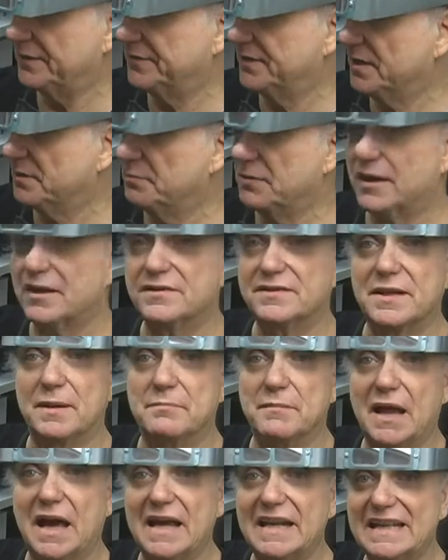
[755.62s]
think because
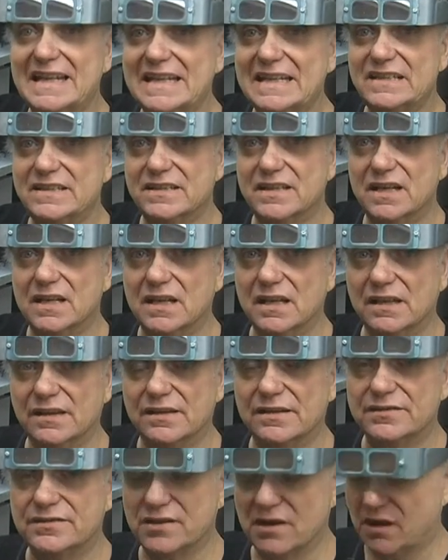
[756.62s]
I'm not heat seeking
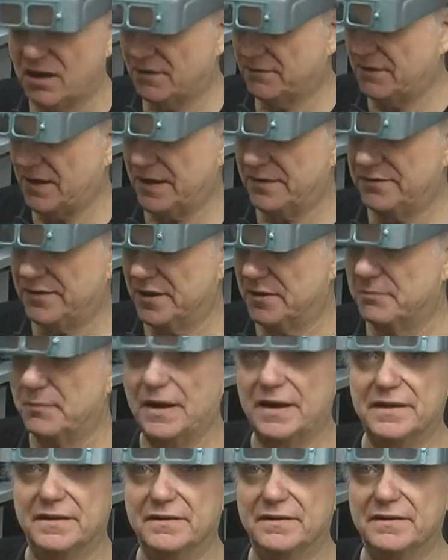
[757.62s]
this off, I think my